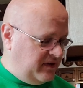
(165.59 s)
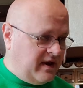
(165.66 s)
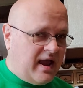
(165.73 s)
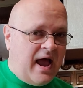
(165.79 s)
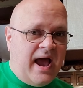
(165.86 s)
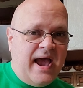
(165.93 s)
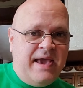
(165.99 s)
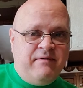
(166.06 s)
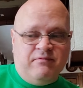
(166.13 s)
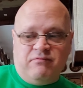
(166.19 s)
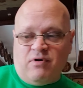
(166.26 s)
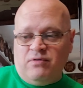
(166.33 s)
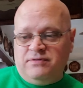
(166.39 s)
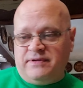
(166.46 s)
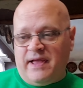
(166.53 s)
the guy
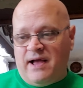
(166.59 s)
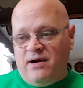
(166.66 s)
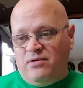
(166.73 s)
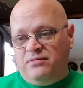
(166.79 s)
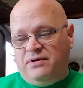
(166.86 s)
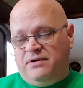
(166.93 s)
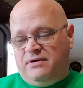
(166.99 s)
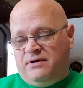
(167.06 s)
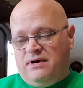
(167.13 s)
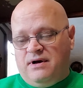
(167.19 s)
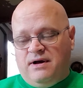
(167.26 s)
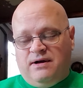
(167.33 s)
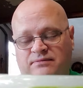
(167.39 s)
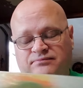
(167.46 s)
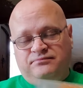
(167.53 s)
wrote down
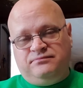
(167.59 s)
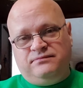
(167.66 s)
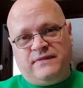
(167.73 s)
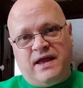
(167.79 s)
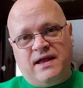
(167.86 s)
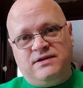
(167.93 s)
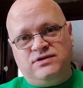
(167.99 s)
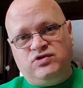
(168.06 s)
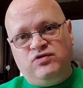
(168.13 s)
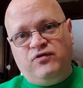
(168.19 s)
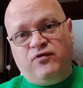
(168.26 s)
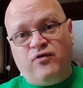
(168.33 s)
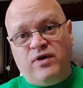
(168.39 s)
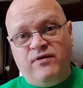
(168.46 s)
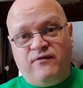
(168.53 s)
uh, that
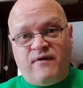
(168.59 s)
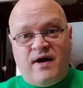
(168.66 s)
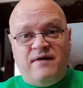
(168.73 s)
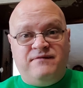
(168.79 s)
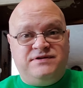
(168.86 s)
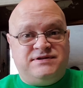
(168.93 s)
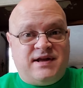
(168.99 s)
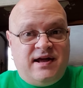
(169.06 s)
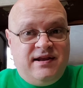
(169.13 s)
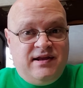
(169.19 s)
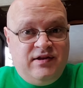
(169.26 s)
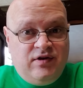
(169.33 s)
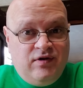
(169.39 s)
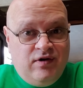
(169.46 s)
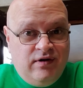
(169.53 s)
245 is not
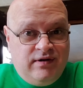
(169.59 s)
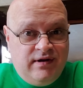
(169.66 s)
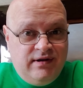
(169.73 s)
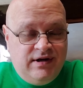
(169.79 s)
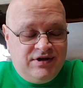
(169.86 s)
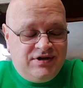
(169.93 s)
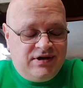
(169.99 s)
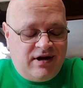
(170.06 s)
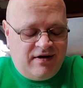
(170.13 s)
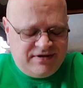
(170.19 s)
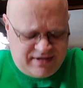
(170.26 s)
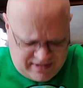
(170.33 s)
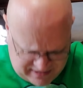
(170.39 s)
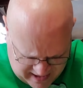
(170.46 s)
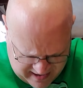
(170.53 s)
in good condition. I was
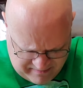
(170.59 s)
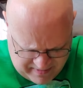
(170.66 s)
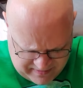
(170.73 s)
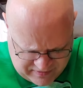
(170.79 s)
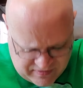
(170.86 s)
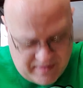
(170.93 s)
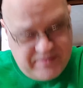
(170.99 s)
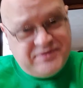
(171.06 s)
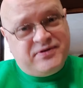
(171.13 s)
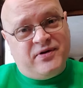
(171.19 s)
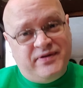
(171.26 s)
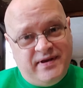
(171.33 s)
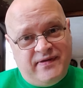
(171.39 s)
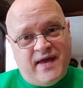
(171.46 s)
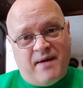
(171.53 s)
like, damn it. So I
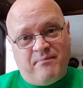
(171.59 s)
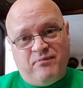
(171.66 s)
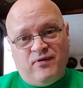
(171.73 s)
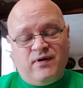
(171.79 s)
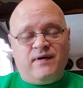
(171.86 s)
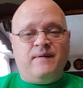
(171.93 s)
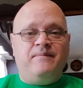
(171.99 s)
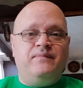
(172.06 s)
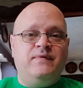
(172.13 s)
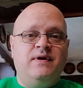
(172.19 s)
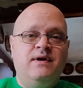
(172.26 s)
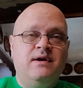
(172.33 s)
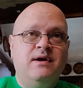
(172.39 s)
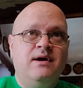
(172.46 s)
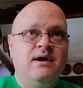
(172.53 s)
still need that book.
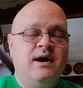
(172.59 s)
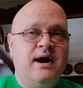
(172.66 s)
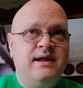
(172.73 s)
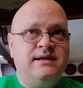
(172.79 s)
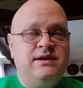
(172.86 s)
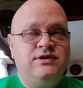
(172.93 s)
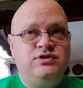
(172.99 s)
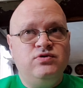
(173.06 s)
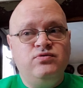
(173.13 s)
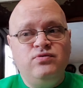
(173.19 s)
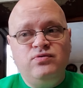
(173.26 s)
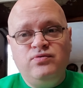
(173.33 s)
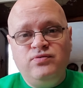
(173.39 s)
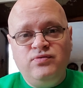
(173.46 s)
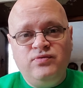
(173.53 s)
I need
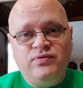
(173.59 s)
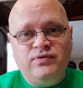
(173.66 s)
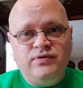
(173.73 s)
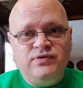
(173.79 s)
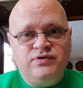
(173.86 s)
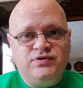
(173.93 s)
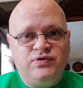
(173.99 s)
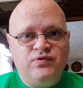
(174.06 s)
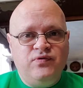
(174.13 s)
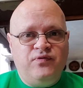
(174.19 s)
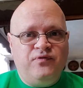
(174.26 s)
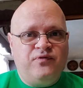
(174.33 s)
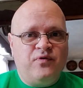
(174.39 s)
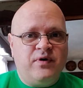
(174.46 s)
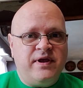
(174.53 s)
two
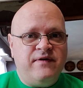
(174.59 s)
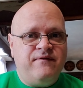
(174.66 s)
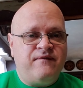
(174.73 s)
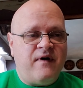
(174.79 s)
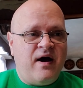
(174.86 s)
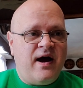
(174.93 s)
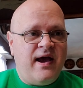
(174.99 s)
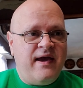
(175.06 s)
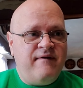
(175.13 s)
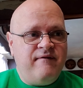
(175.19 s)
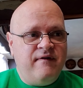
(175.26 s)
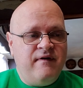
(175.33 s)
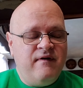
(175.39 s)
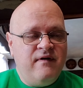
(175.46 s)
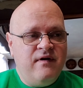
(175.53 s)

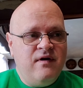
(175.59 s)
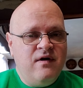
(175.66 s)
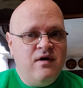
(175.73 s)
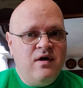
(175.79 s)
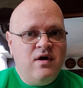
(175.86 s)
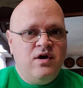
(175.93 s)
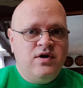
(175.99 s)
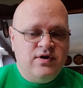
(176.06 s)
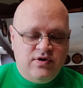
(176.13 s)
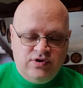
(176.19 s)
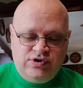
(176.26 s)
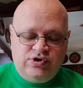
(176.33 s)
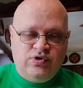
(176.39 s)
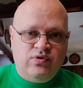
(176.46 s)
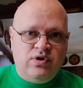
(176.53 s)
245
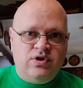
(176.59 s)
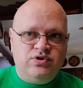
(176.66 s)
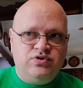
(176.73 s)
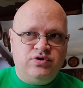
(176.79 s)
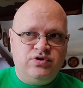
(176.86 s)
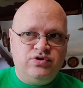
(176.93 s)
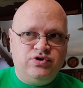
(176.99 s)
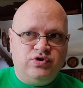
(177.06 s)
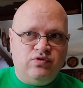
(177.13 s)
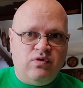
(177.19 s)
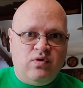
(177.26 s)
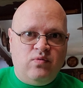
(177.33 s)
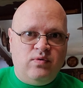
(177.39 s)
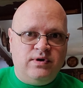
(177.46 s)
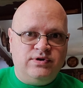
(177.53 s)
200,
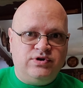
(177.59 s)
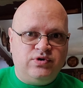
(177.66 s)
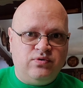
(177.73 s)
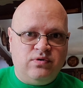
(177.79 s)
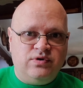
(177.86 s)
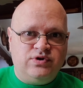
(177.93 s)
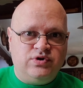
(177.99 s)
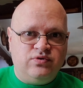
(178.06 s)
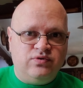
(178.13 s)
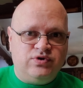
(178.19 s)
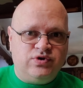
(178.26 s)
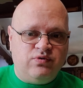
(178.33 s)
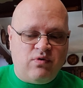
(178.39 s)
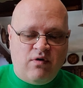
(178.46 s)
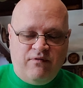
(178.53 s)
201, 202,
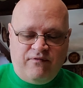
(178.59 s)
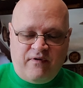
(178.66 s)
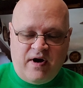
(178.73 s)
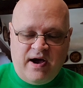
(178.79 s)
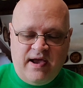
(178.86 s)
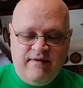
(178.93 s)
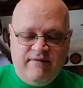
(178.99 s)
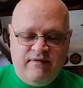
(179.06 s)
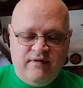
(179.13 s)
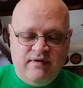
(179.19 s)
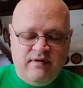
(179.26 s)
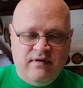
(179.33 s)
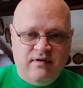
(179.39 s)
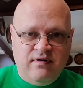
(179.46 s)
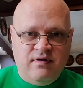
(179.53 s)
205,
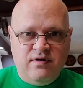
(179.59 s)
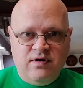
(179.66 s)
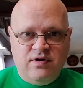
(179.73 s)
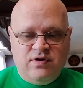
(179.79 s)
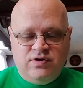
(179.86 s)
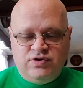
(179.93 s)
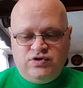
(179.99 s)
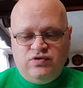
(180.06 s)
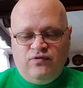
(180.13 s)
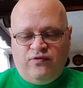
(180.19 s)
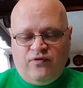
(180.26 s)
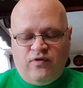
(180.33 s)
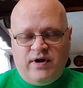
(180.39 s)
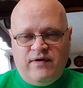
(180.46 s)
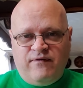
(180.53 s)

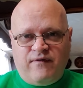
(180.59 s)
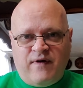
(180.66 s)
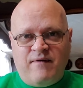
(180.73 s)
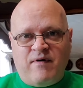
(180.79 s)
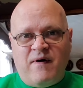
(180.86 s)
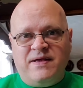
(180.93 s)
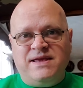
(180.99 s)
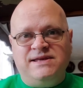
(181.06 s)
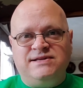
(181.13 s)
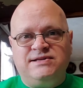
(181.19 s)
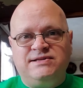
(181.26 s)
245. Oh, I need